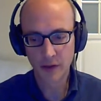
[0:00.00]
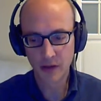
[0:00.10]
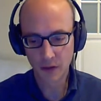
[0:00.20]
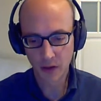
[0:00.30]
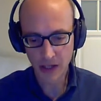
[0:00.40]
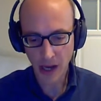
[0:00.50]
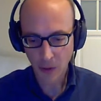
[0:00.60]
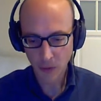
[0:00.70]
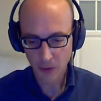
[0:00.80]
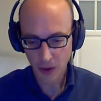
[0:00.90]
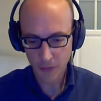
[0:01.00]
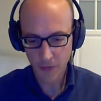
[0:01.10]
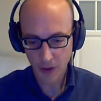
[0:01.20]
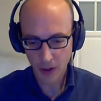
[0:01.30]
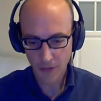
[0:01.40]
these are the
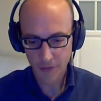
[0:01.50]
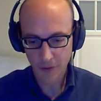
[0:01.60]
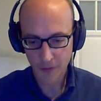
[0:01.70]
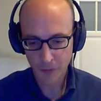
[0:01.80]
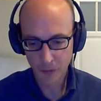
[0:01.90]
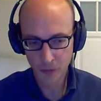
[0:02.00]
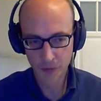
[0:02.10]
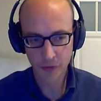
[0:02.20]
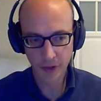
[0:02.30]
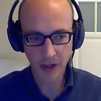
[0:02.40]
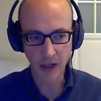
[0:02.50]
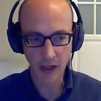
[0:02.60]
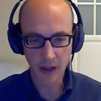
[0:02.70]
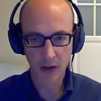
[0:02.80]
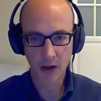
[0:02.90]
outcomes of a full training